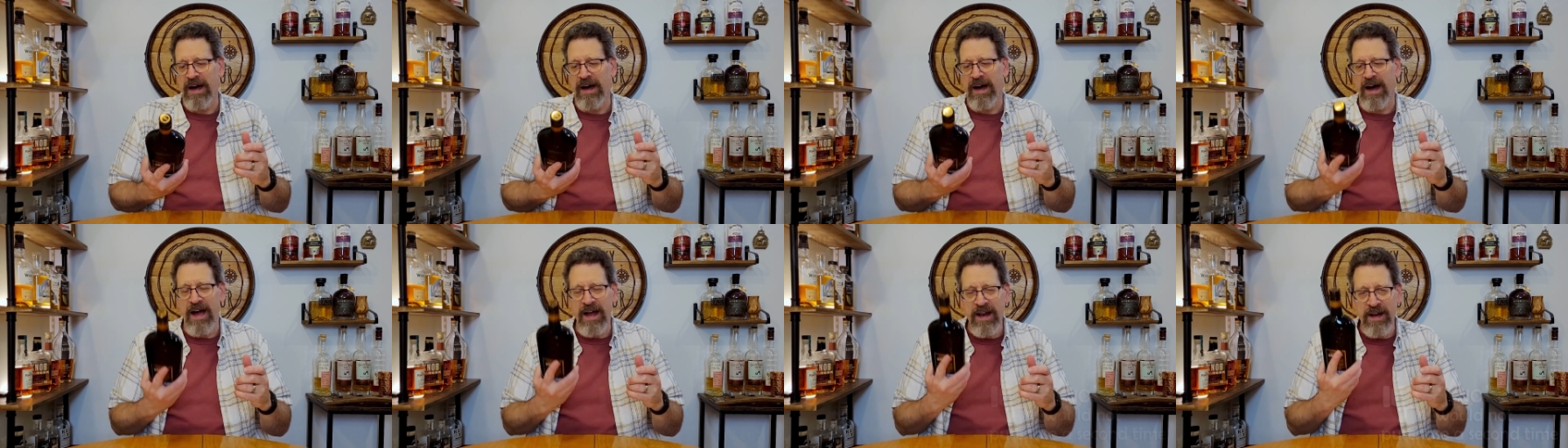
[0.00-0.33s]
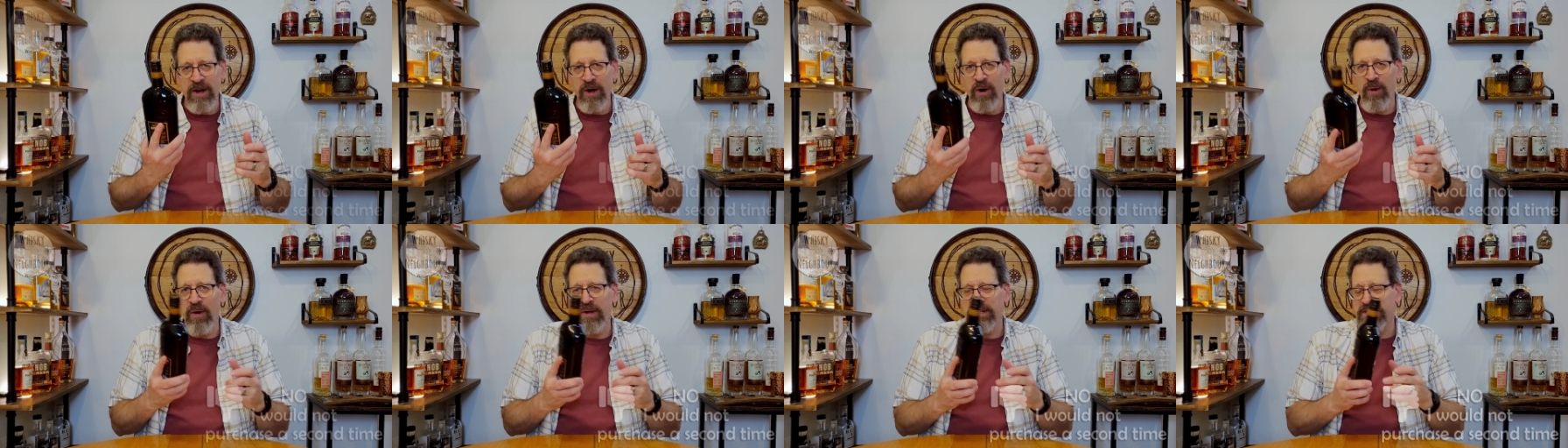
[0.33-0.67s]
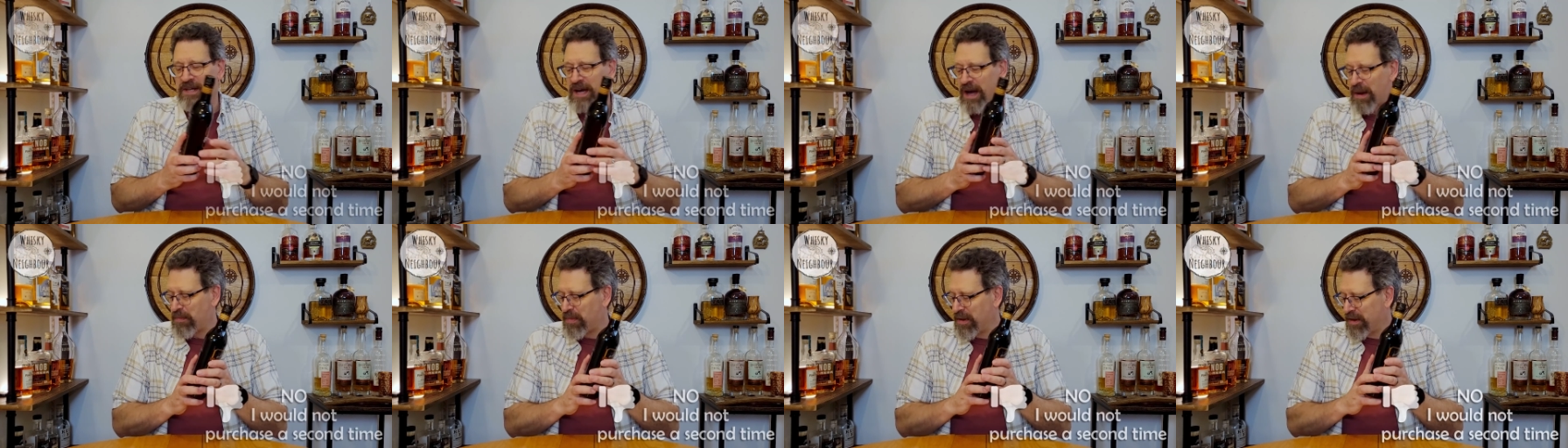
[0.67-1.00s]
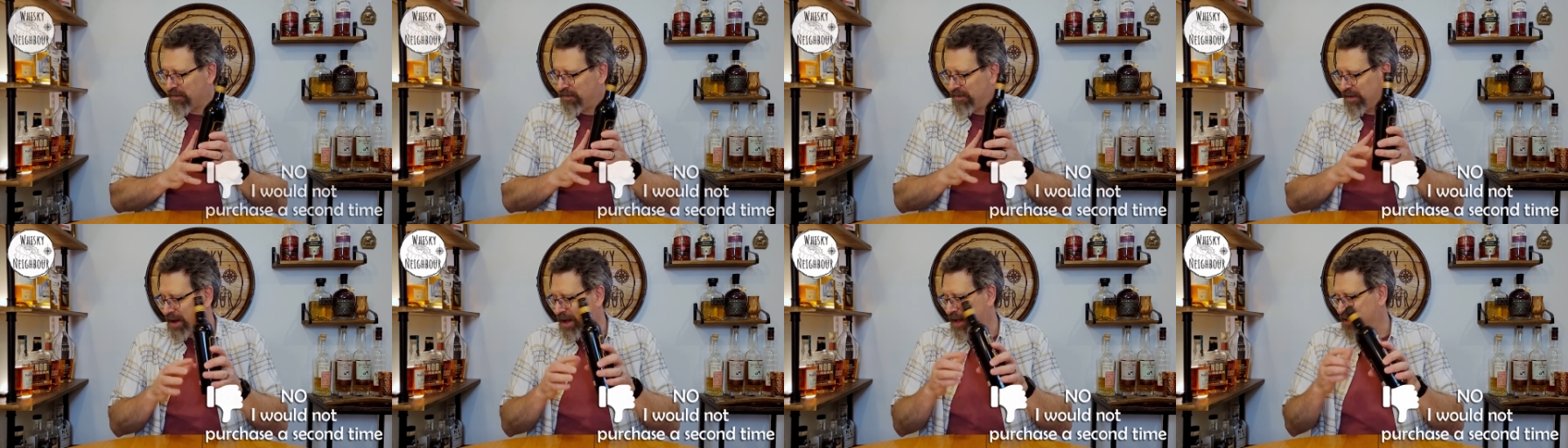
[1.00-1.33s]
I know it's got
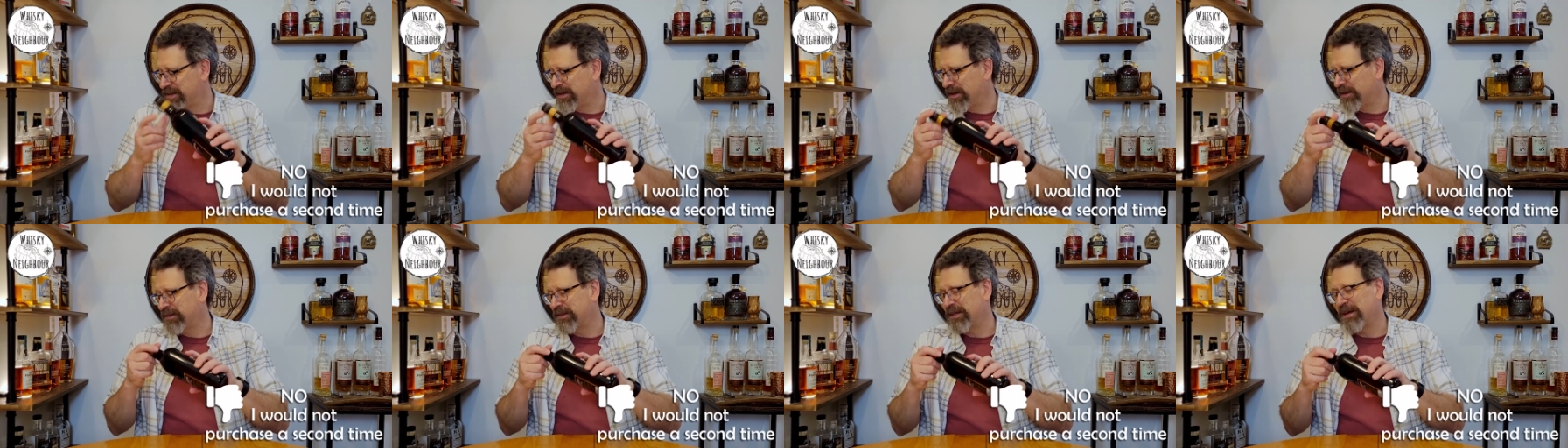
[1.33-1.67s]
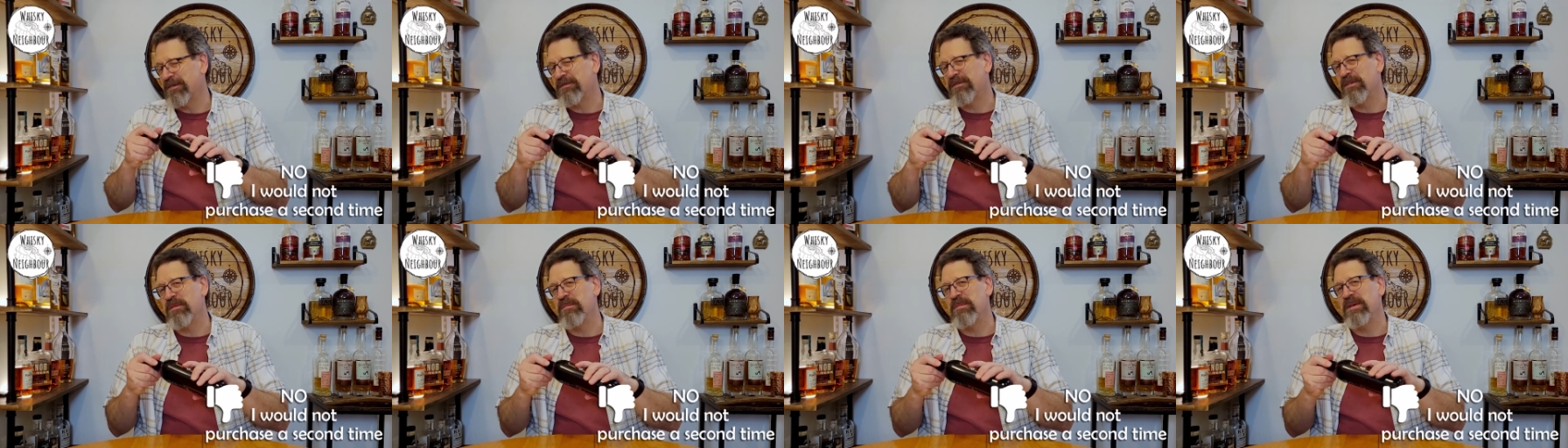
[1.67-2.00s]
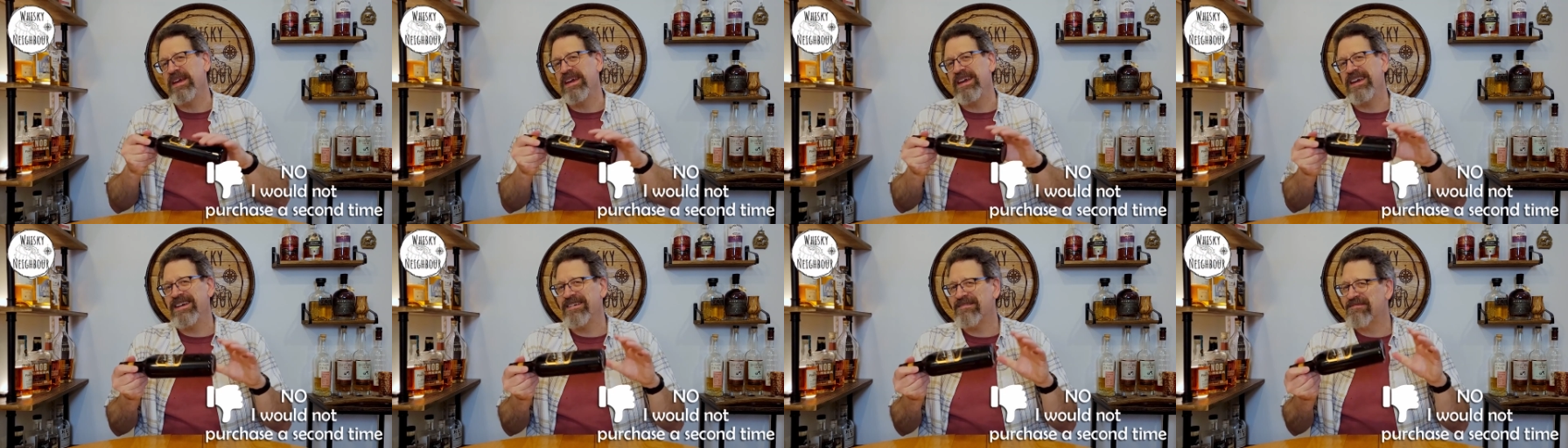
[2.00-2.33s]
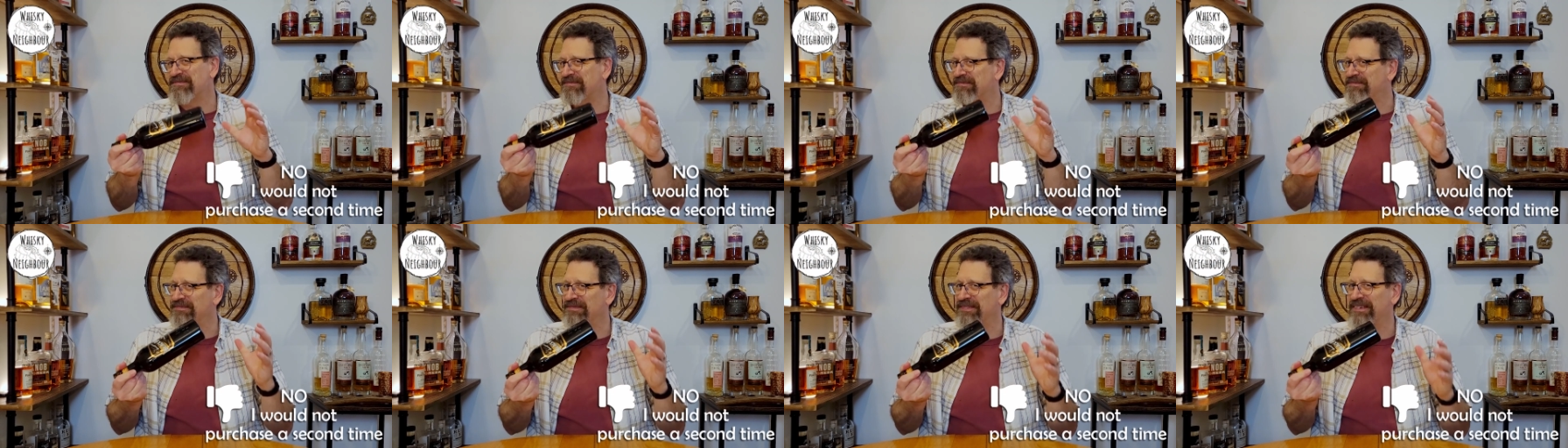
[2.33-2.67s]
big fans out there. For
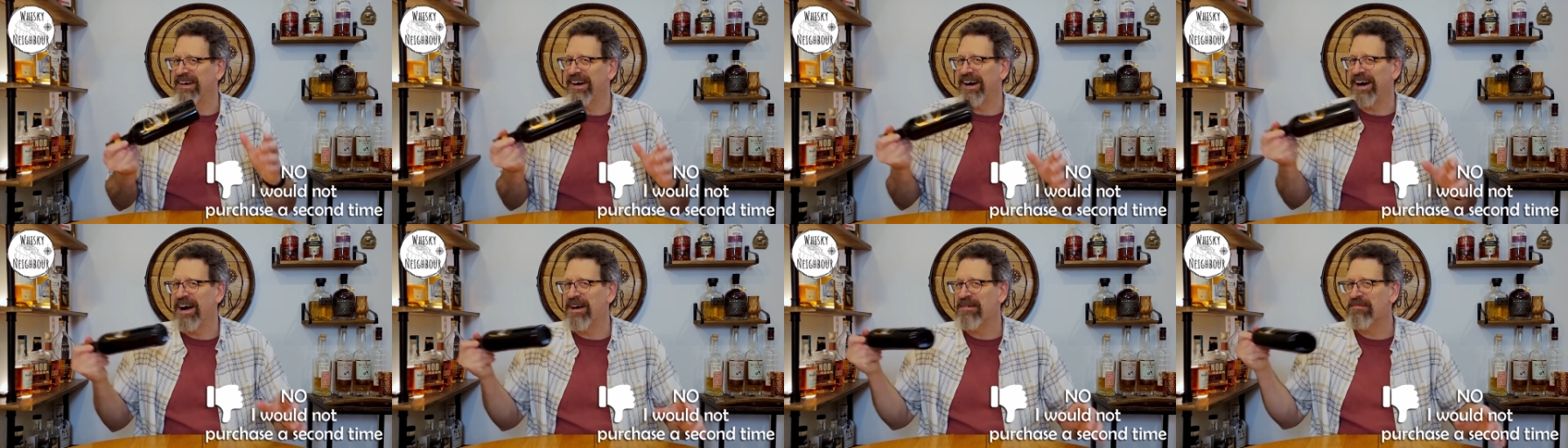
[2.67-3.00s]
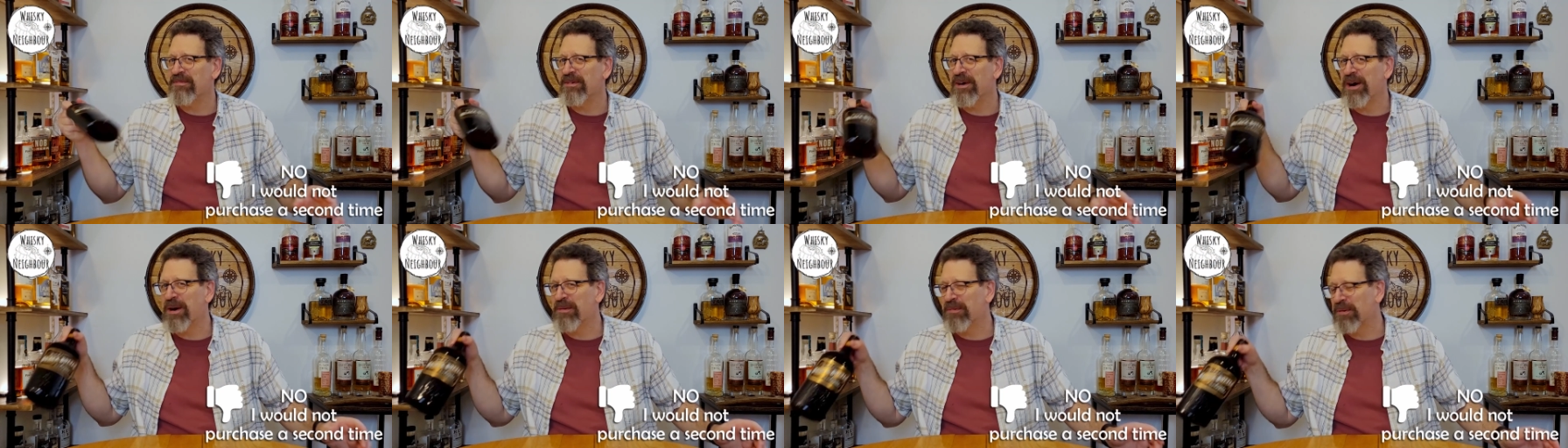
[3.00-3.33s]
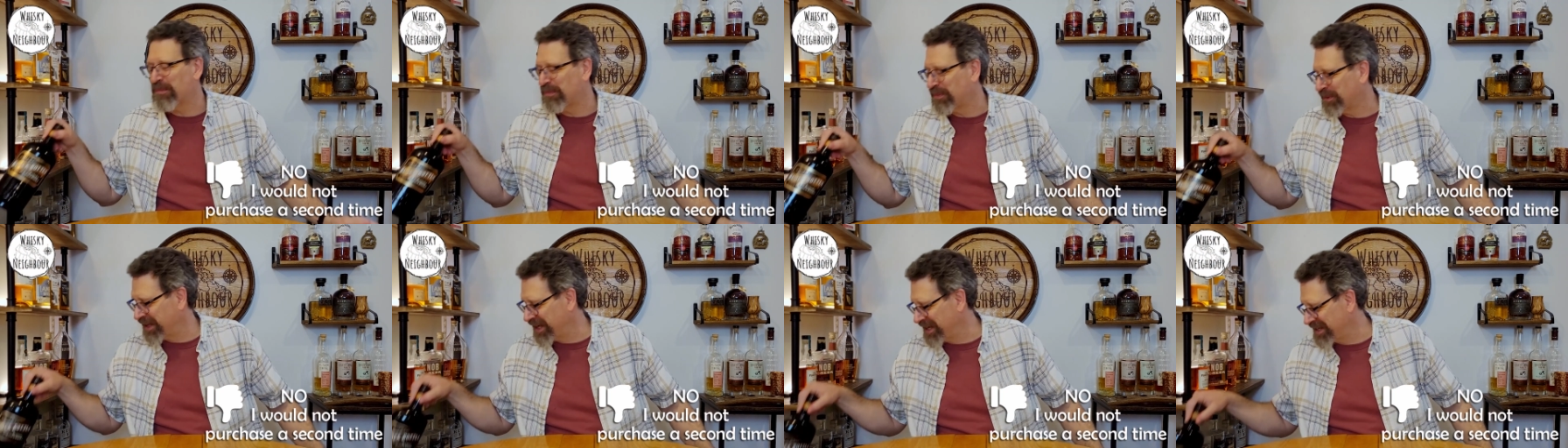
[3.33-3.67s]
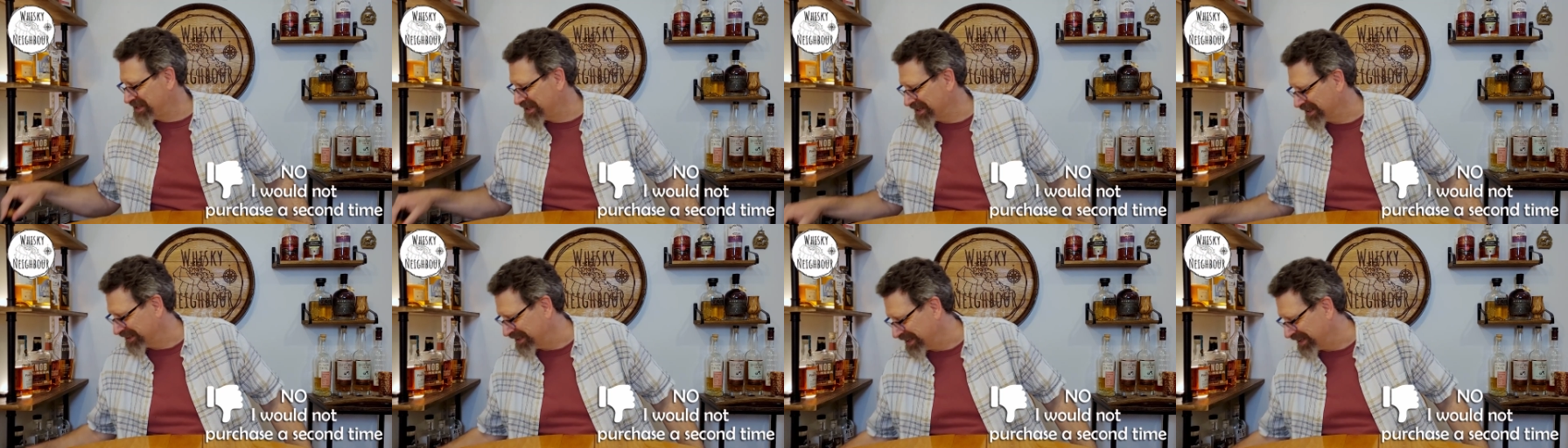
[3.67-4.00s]
me, I'm not replacing